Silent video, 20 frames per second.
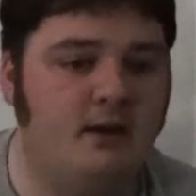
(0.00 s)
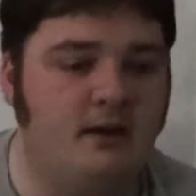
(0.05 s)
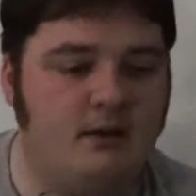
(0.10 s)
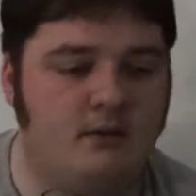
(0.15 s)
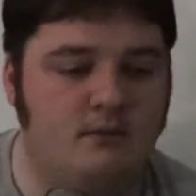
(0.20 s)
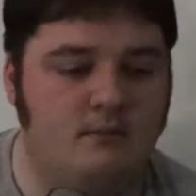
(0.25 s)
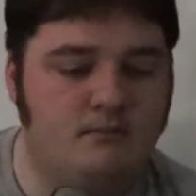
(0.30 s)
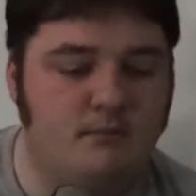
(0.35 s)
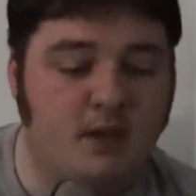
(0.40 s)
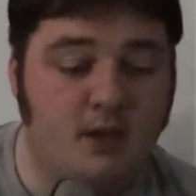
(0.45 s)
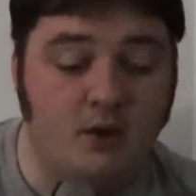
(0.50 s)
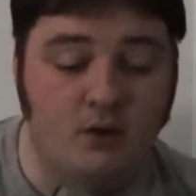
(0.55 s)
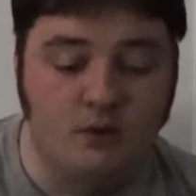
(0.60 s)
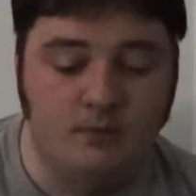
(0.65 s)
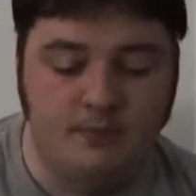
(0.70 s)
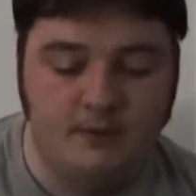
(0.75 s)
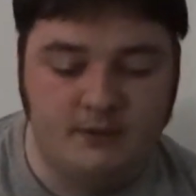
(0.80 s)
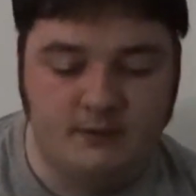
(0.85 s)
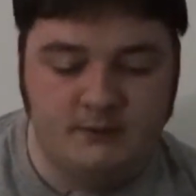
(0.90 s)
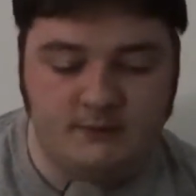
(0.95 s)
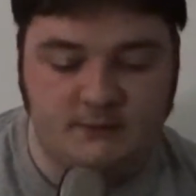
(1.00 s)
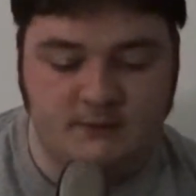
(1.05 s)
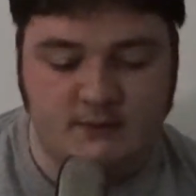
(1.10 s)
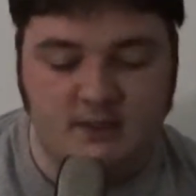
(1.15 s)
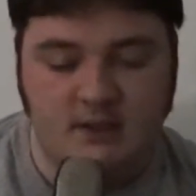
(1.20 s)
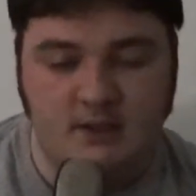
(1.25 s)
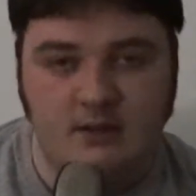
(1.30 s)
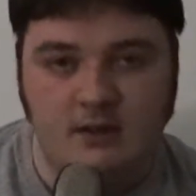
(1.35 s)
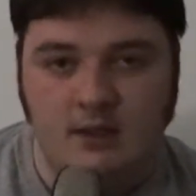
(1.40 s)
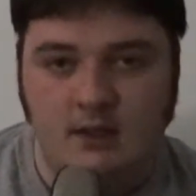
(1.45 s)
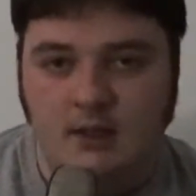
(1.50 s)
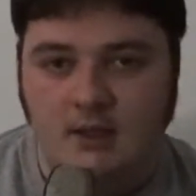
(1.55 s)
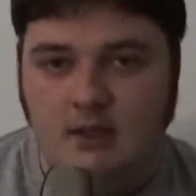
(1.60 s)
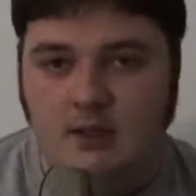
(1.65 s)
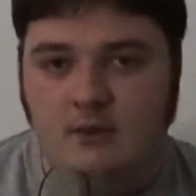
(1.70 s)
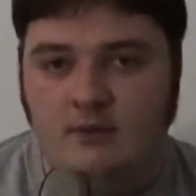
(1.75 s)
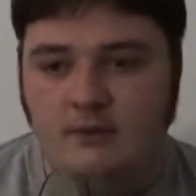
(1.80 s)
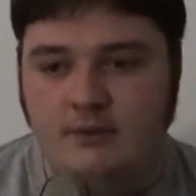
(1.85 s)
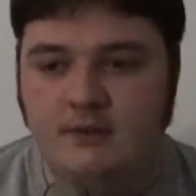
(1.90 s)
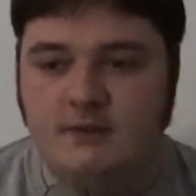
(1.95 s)
And my hope is is that
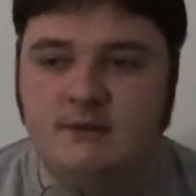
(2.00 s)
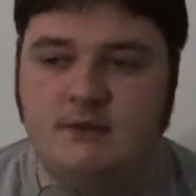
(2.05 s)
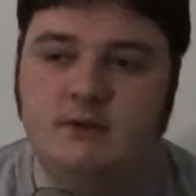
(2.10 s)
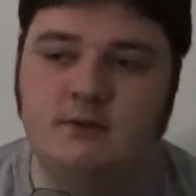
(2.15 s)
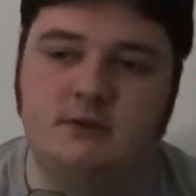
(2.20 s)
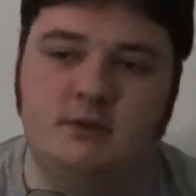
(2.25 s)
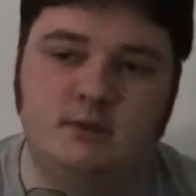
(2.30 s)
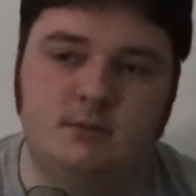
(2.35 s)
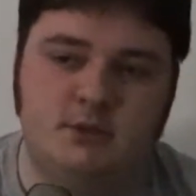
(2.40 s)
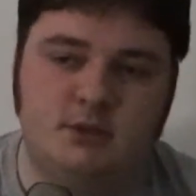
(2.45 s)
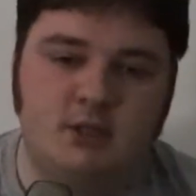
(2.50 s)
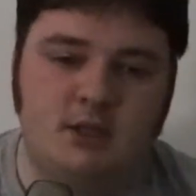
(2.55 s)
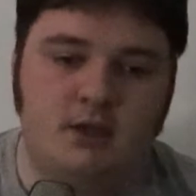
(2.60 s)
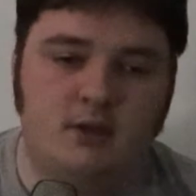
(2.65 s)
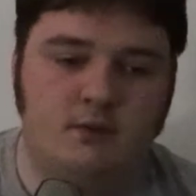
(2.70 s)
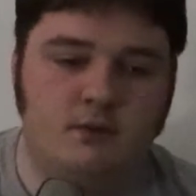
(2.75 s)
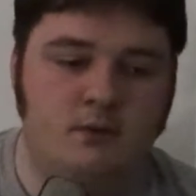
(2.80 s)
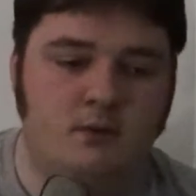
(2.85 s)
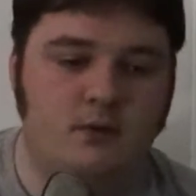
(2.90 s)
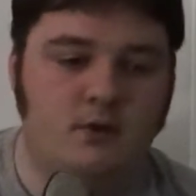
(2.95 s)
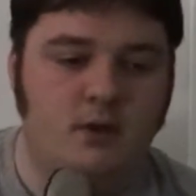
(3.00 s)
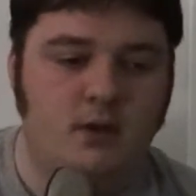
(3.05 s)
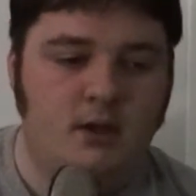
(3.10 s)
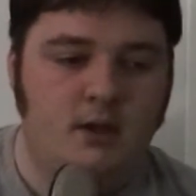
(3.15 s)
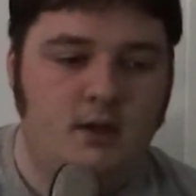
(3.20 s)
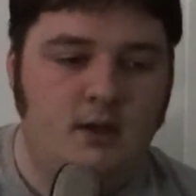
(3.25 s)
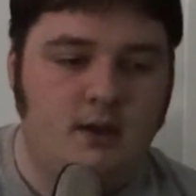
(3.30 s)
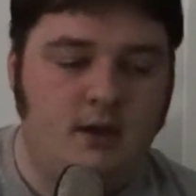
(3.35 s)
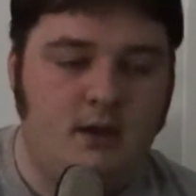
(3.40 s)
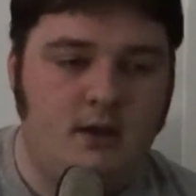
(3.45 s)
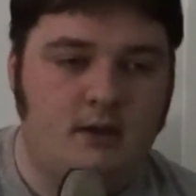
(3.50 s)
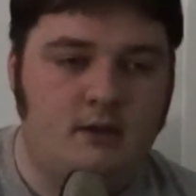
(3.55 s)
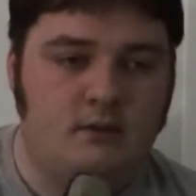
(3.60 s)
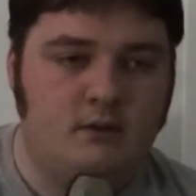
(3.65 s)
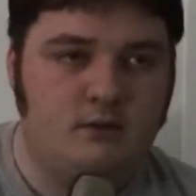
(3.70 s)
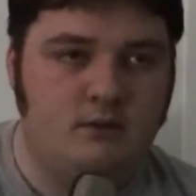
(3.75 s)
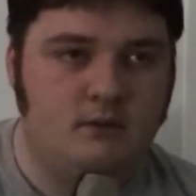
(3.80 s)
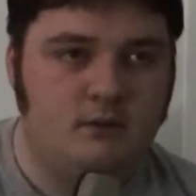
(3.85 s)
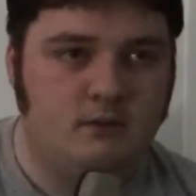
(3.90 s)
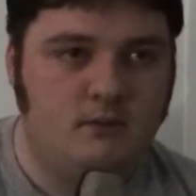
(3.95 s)
with this YouTube channel
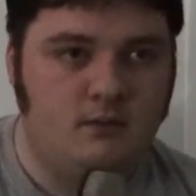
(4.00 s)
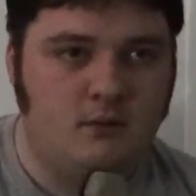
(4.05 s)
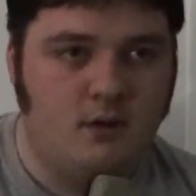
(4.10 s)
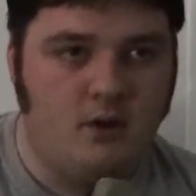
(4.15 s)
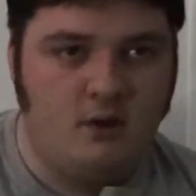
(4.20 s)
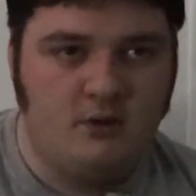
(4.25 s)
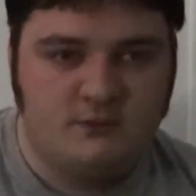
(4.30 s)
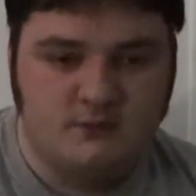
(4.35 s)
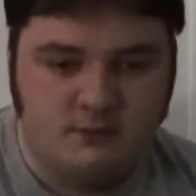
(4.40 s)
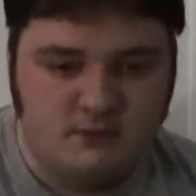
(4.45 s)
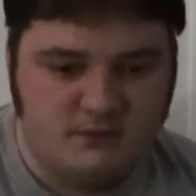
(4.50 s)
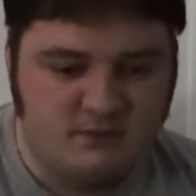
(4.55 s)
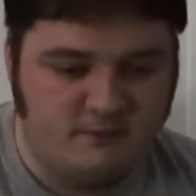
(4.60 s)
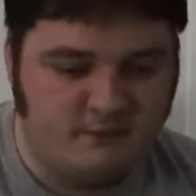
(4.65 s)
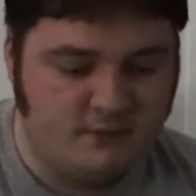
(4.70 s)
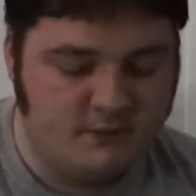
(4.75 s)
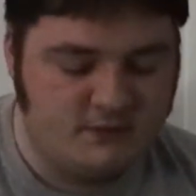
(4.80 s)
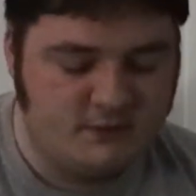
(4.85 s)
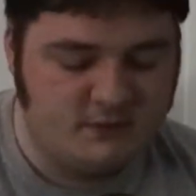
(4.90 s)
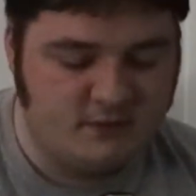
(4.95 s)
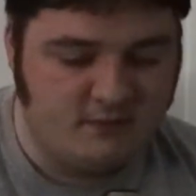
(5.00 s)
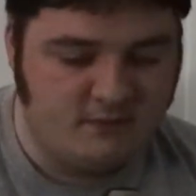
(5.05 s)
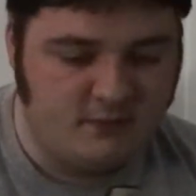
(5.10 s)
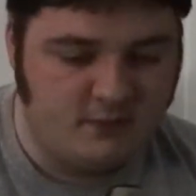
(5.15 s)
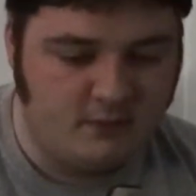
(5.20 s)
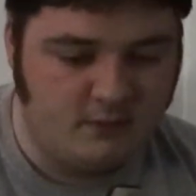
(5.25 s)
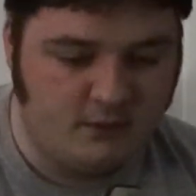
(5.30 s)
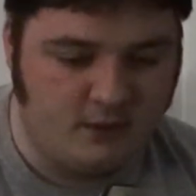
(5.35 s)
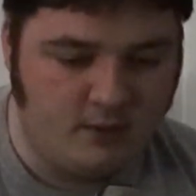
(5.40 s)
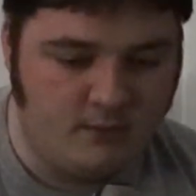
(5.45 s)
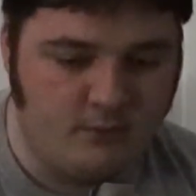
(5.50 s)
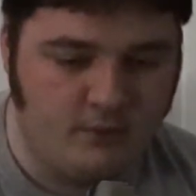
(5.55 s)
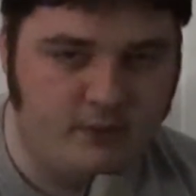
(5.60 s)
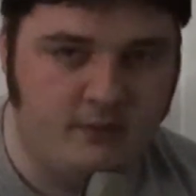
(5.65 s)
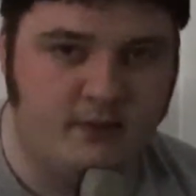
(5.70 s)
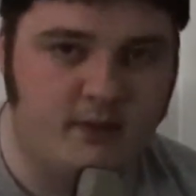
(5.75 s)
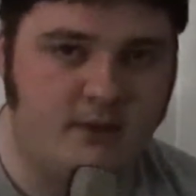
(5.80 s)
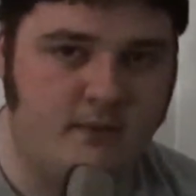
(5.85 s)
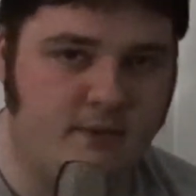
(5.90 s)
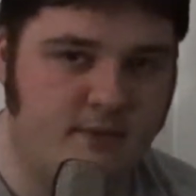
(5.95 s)
and all sorts of fun stuff that'll come
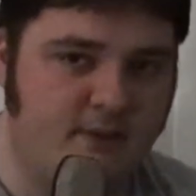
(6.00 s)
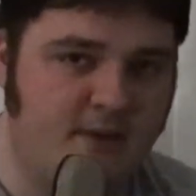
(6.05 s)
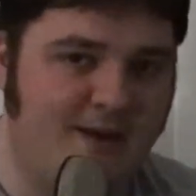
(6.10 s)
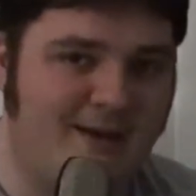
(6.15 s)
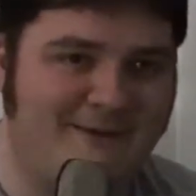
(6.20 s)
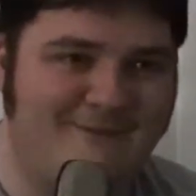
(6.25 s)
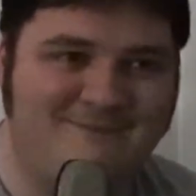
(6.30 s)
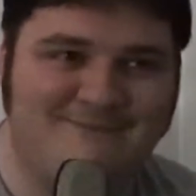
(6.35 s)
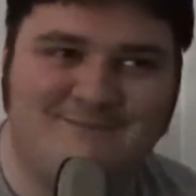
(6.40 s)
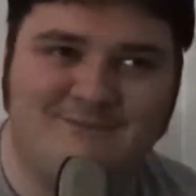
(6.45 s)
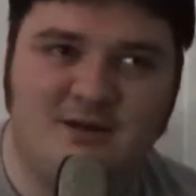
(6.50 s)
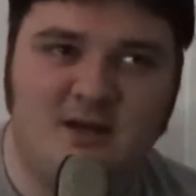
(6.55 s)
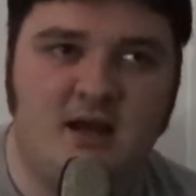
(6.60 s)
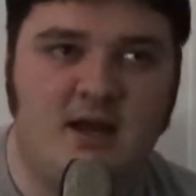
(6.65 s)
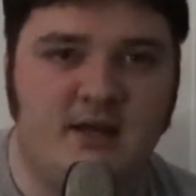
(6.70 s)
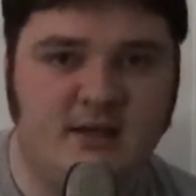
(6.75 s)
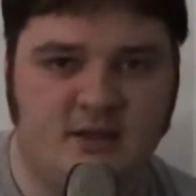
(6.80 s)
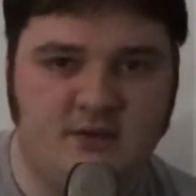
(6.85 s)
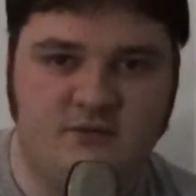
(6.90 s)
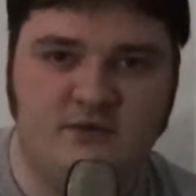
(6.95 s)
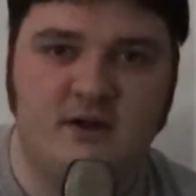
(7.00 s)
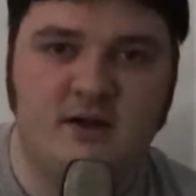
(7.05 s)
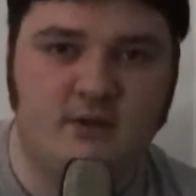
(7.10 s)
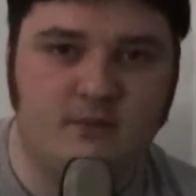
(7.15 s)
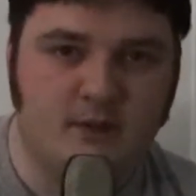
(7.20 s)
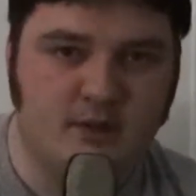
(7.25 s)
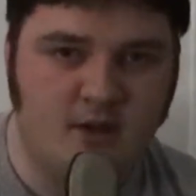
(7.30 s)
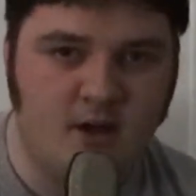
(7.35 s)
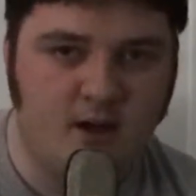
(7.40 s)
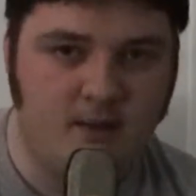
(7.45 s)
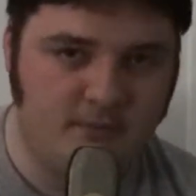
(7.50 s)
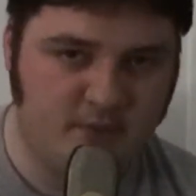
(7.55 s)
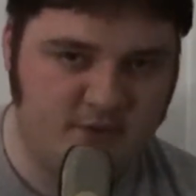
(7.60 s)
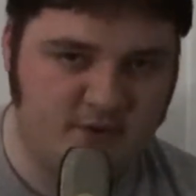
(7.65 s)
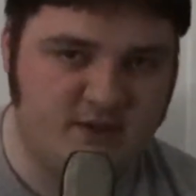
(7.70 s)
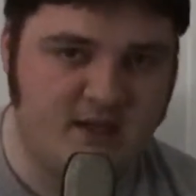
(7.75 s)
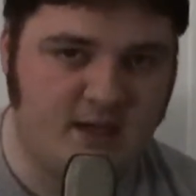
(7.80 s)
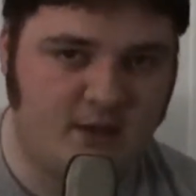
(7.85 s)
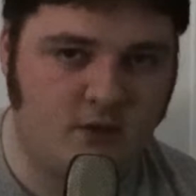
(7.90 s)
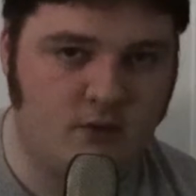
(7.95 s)
with it that I can try to
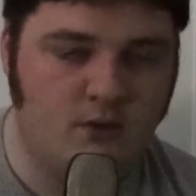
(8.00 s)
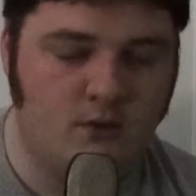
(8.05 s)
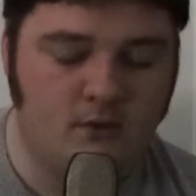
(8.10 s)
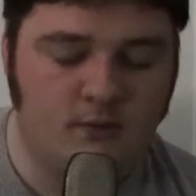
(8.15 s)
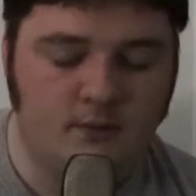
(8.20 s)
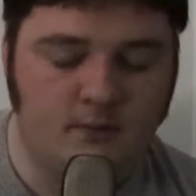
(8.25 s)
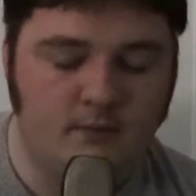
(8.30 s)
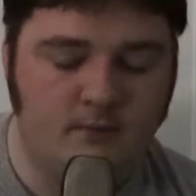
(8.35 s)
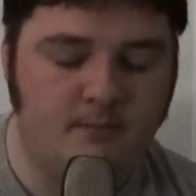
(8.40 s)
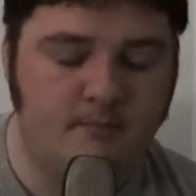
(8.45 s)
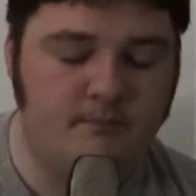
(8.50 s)
accomplish that goal.